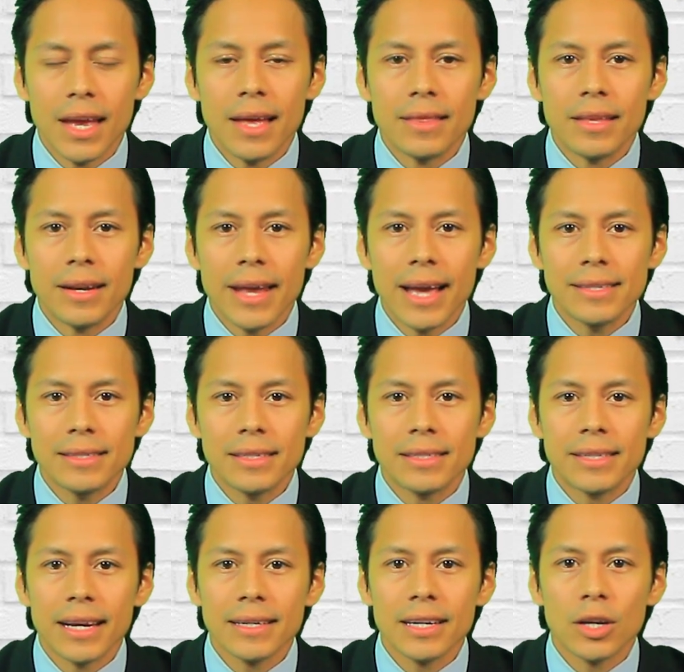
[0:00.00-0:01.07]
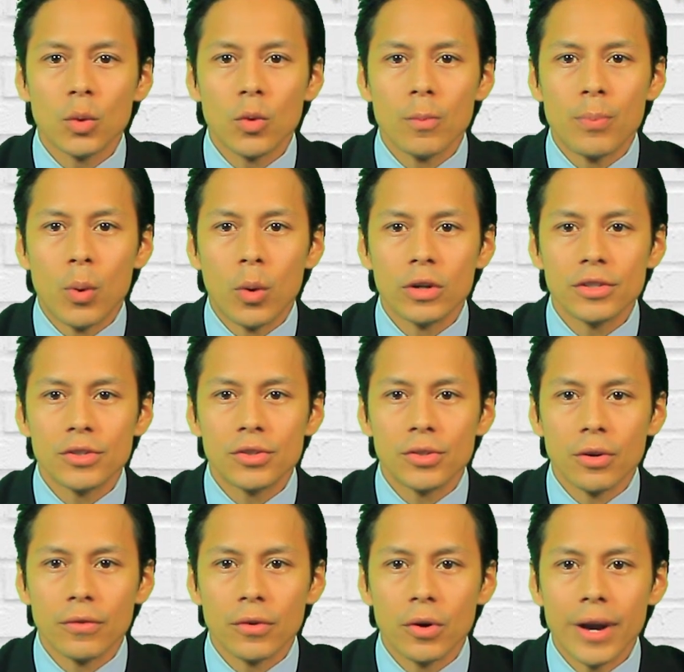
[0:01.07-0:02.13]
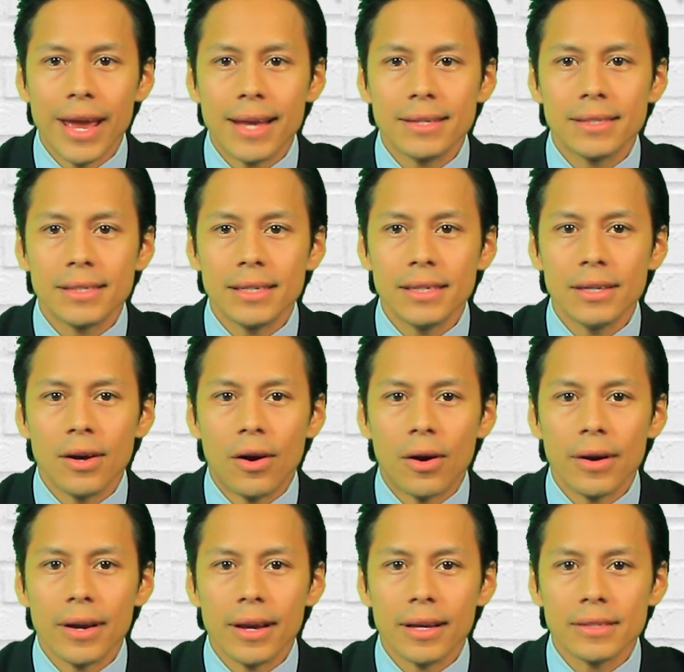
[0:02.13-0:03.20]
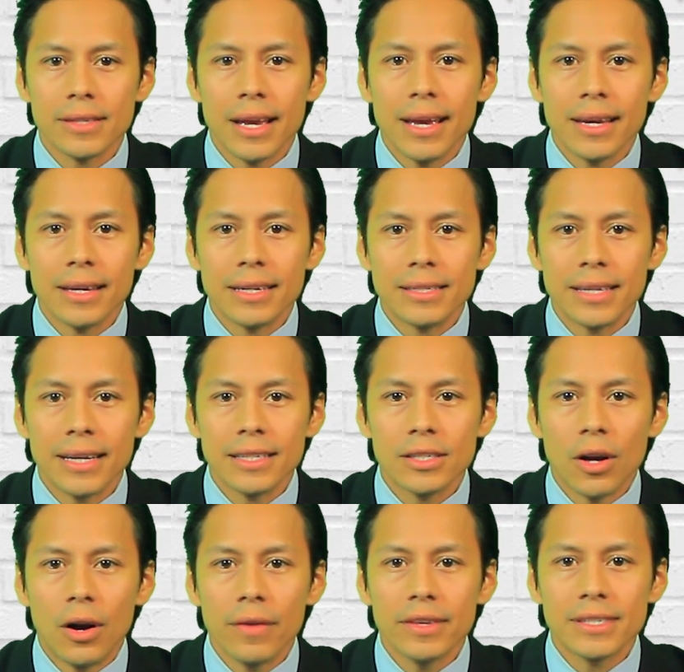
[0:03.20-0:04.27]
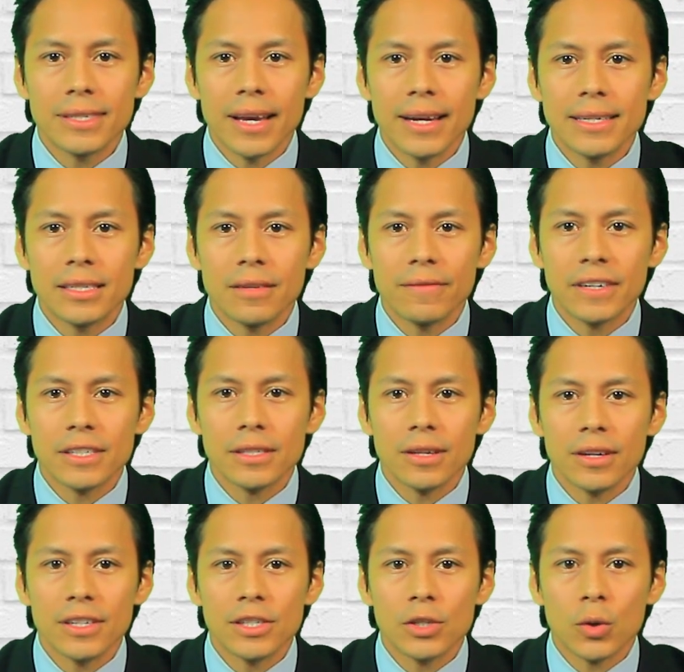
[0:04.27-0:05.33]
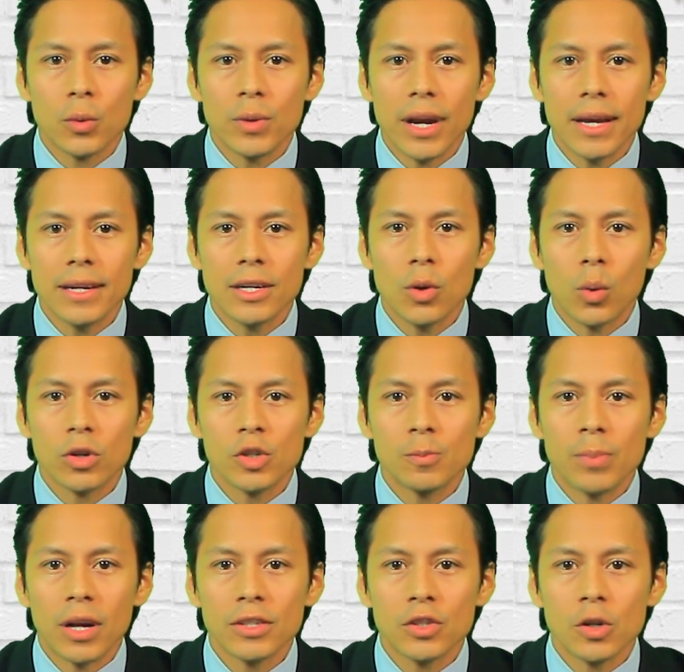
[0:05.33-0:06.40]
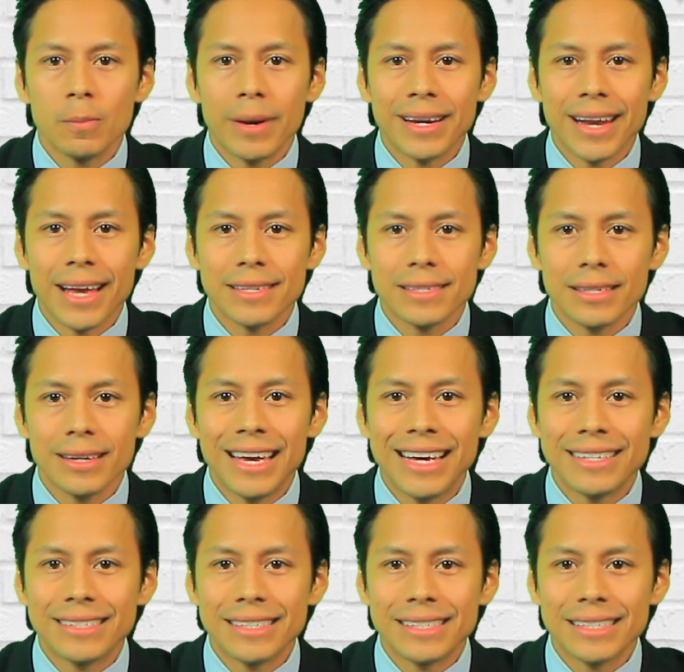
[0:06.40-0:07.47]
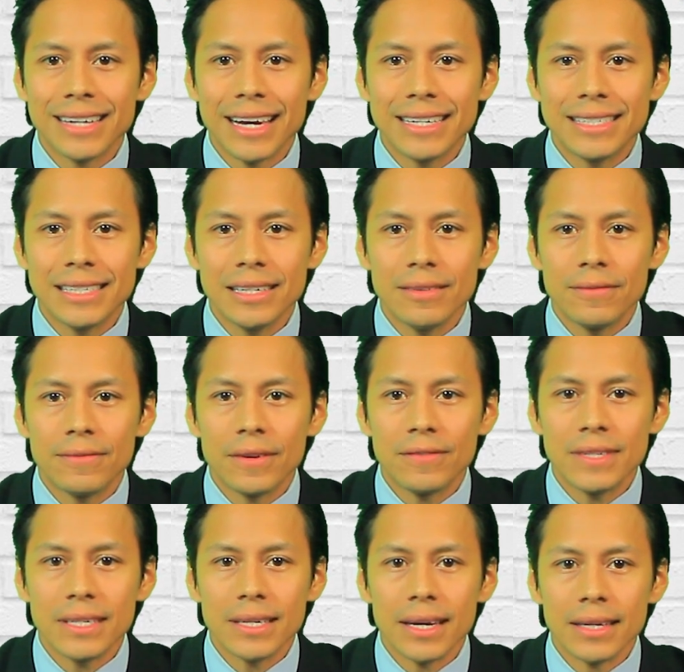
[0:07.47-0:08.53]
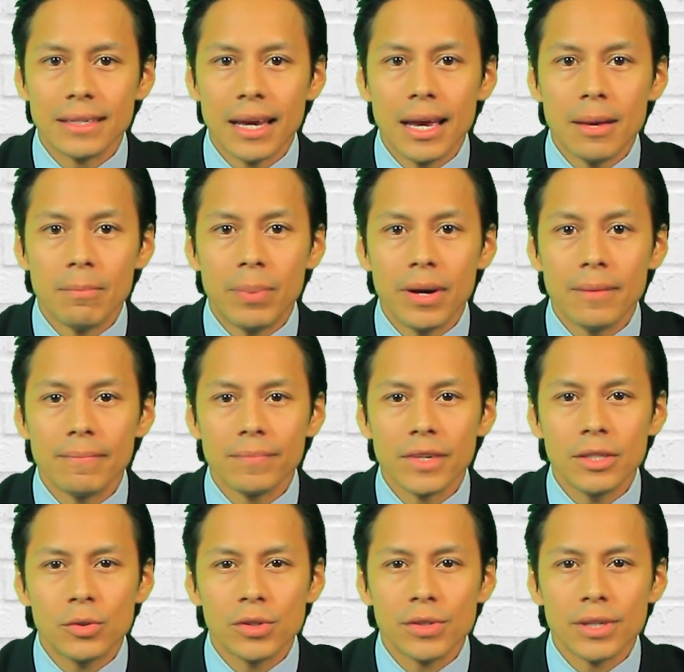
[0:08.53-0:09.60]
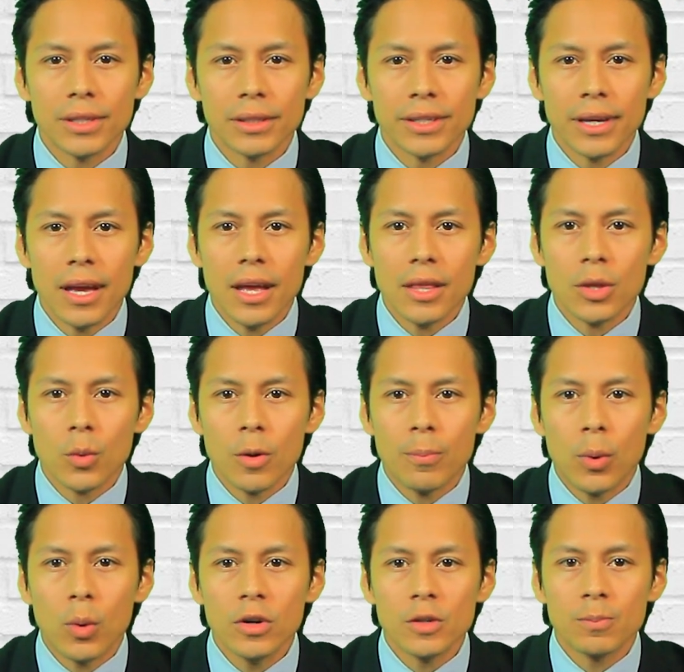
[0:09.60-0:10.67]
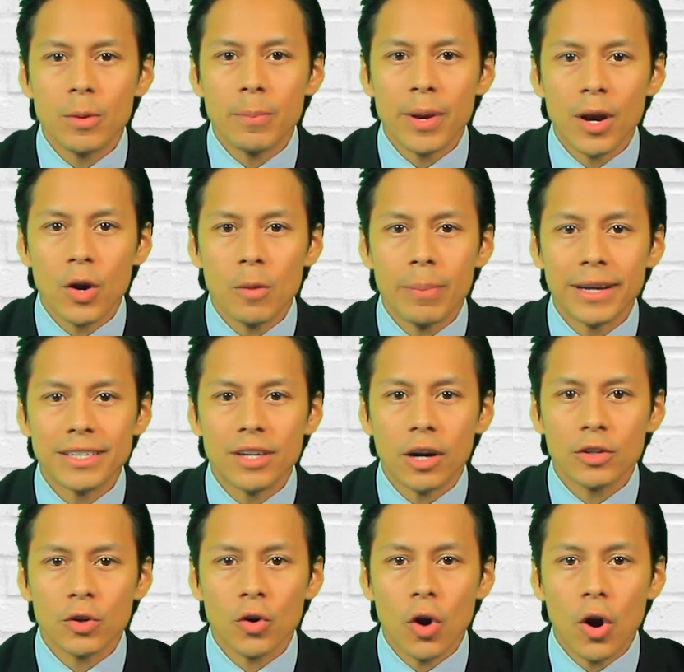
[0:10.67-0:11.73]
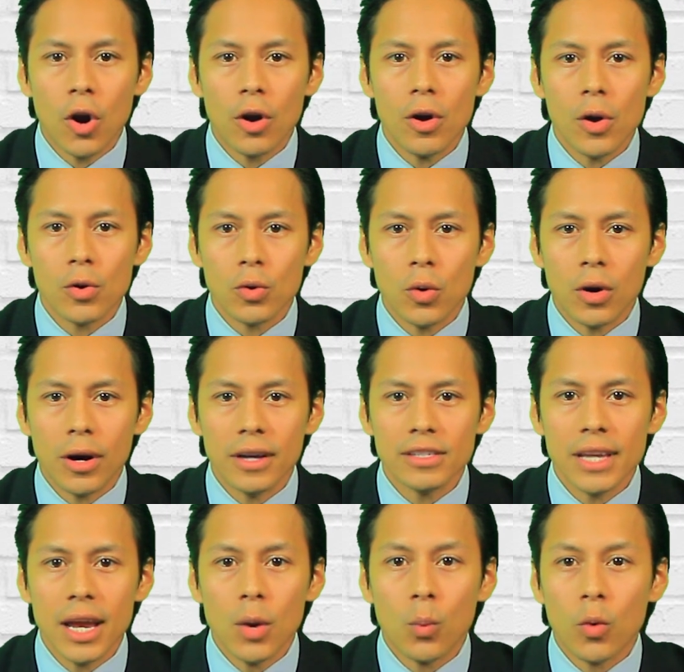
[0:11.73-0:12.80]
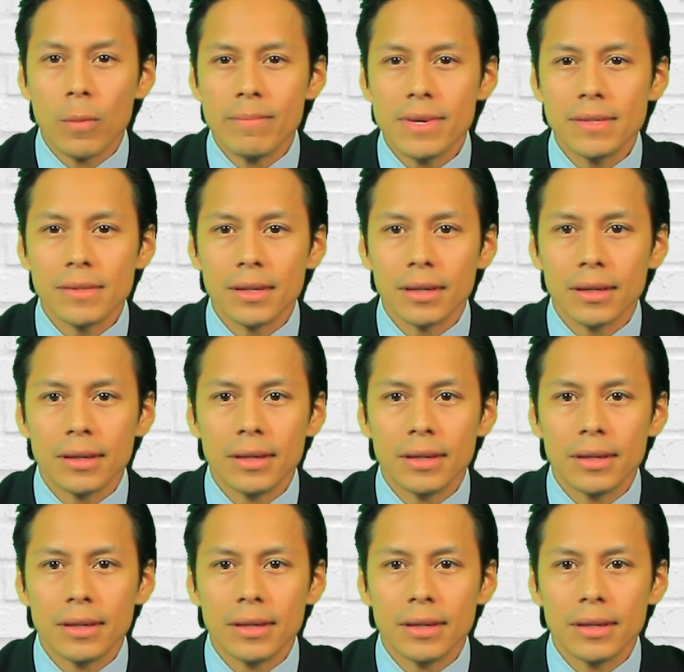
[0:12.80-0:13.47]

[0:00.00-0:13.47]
The NASA Technical Reports Server, NTRS, contains all the scientific studies created or sponsored by NASA since 1958, but interestingly, the reports prepared by Dr. R. Rojas were missing.